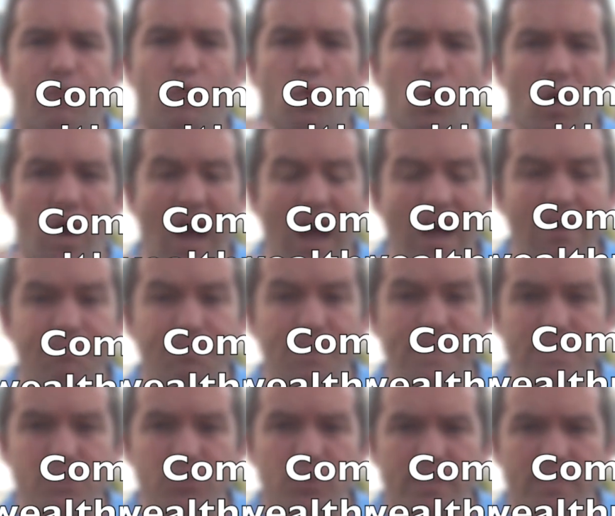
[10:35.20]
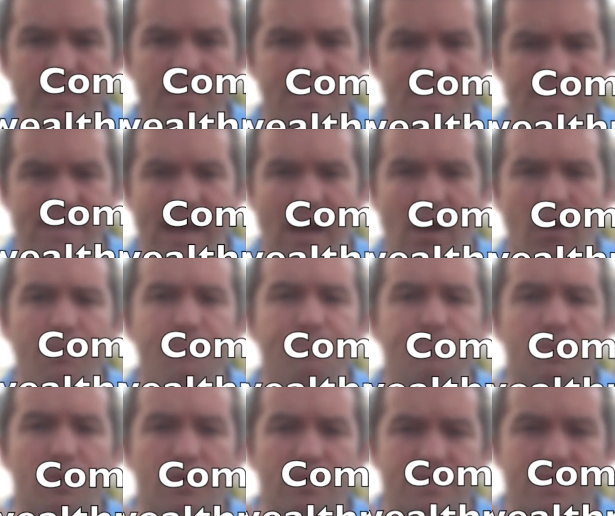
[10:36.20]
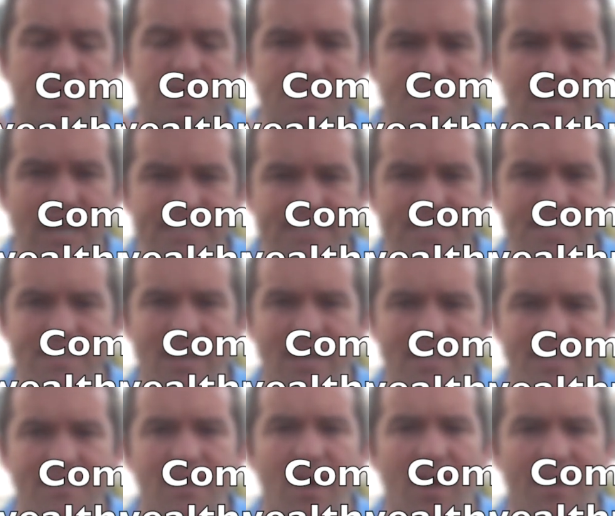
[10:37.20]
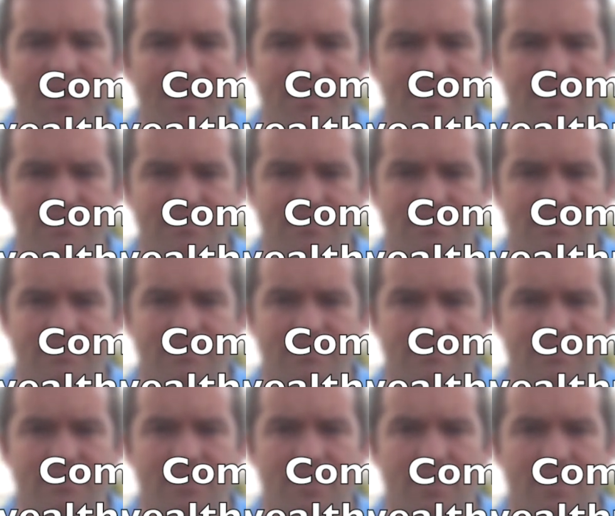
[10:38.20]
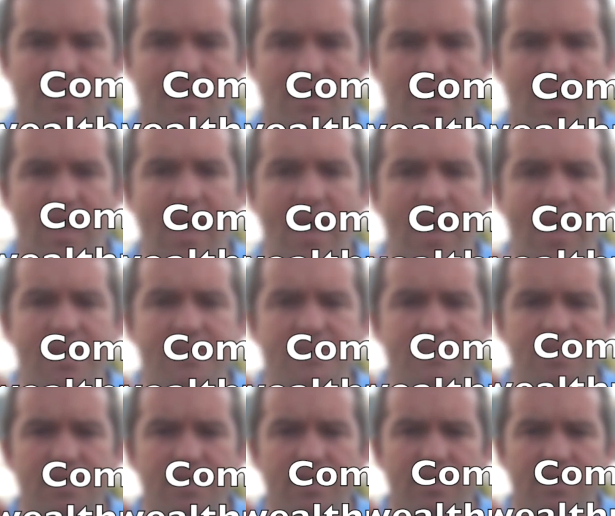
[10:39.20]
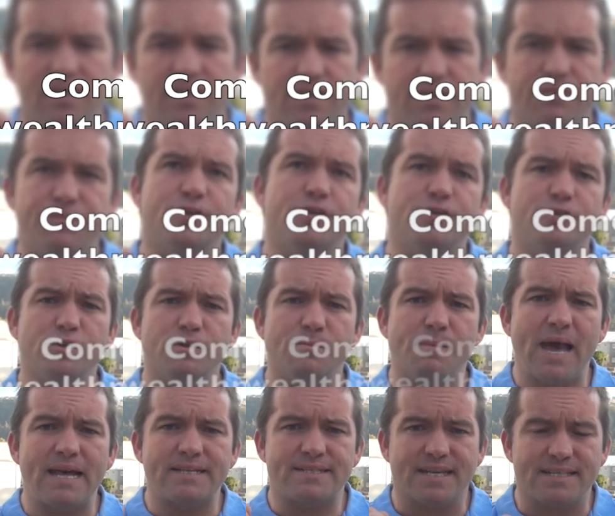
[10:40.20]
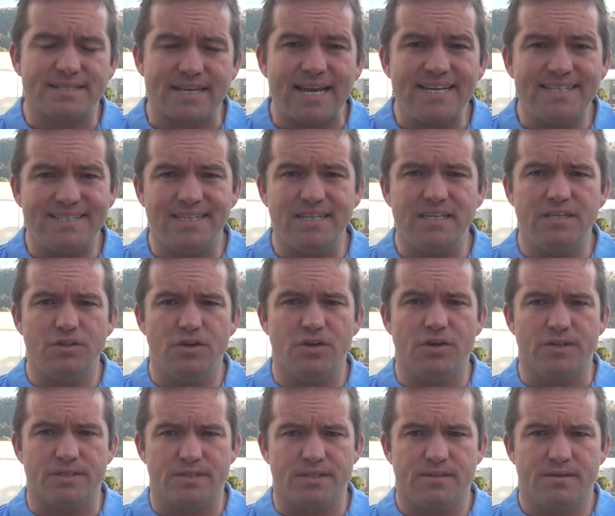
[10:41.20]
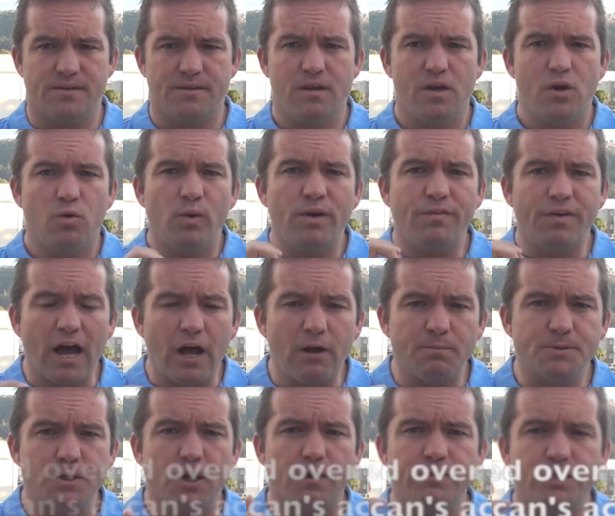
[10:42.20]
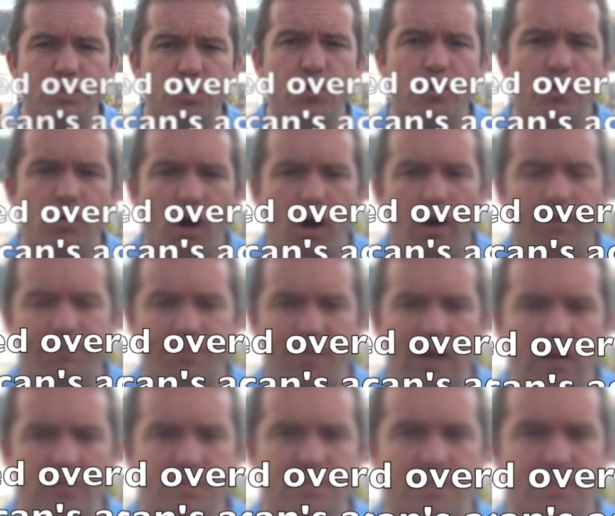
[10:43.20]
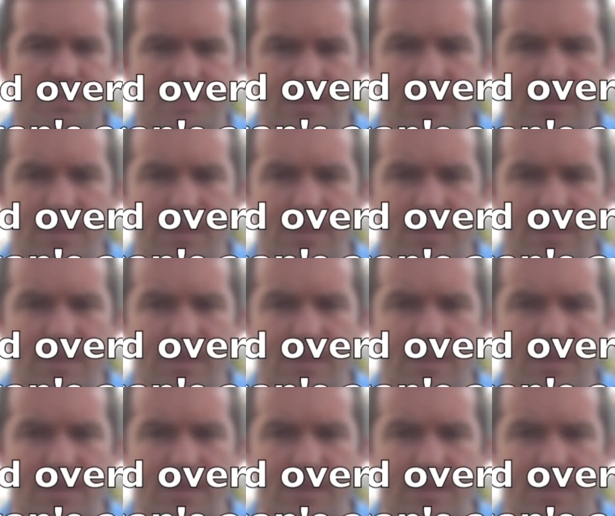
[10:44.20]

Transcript: for, I've been doing this now since 1999. And if you can do the math, that's 18 years. We've helped over 2,500